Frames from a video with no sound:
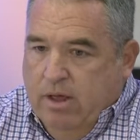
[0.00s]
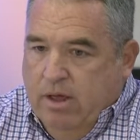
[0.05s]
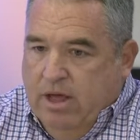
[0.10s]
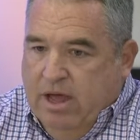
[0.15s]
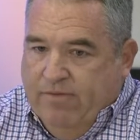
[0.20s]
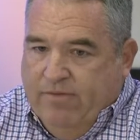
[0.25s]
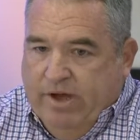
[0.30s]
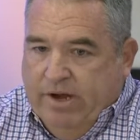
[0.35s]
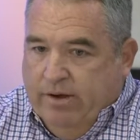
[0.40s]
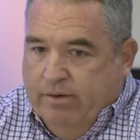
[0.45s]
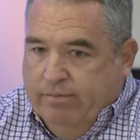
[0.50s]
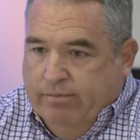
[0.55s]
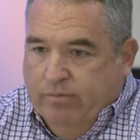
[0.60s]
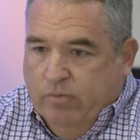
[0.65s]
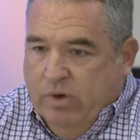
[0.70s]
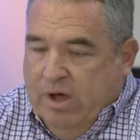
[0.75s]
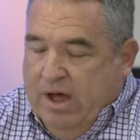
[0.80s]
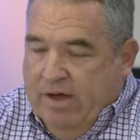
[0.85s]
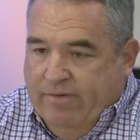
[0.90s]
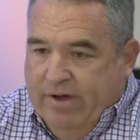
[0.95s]

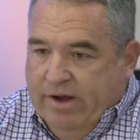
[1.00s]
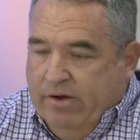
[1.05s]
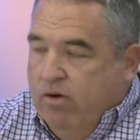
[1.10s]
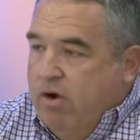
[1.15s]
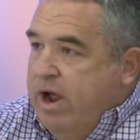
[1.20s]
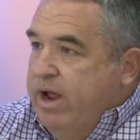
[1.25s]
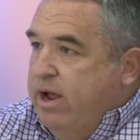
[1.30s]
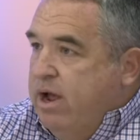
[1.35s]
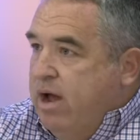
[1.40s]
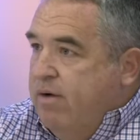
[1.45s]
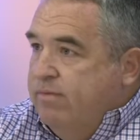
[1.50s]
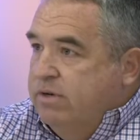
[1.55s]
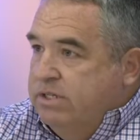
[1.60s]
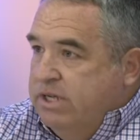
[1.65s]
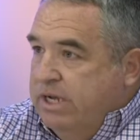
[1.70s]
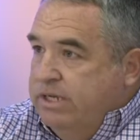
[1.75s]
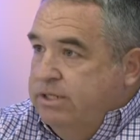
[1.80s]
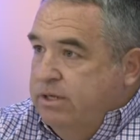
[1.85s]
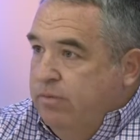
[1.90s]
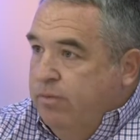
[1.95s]
had great
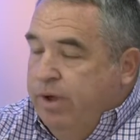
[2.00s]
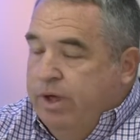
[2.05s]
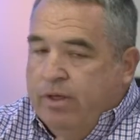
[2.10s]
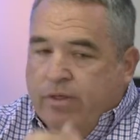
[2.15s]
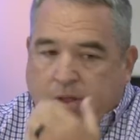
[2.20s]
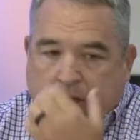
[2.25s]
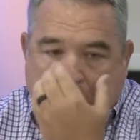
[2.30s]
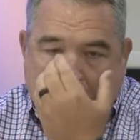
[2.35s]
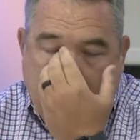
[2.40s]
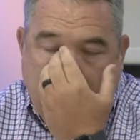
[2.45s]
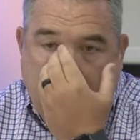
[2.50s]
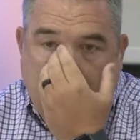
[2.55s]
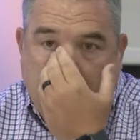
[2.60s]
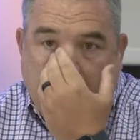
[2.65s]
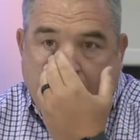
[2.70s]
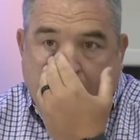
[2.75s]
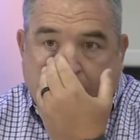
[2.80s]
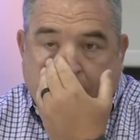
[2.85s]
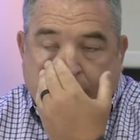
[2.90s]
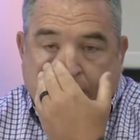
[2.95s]
conversation with.
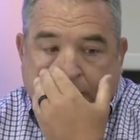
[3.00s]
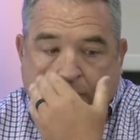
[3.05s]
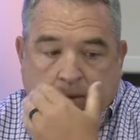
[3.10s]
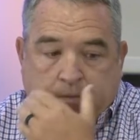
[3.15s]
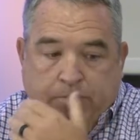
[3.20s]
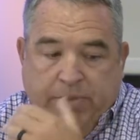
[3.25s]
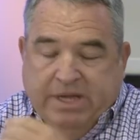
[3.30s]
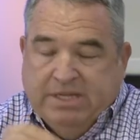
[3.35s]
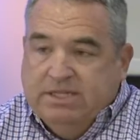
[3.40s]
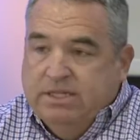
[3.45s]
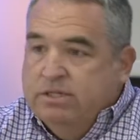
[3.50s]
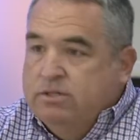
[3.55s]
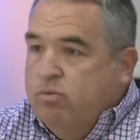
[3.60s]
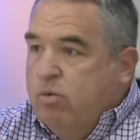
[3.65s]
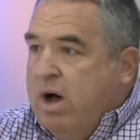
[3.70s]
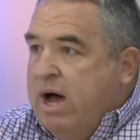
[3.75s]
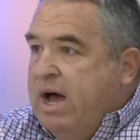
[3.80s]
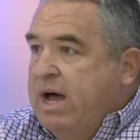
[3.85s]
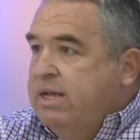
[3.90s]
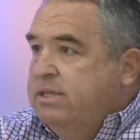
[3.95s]

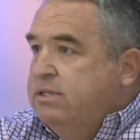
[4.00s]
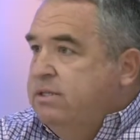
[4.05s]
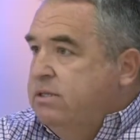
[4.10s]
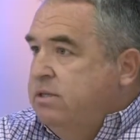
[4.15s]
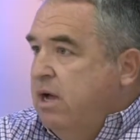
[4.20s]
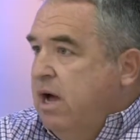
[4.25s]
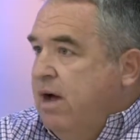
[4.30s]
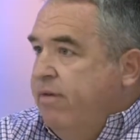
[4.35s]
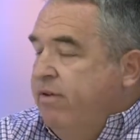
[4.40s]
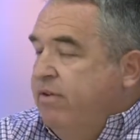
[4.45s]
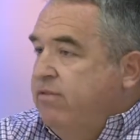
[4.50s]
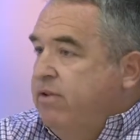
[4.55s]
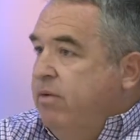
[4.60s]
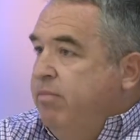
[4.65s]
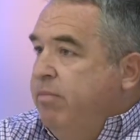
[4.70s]
Business-wise, obviously,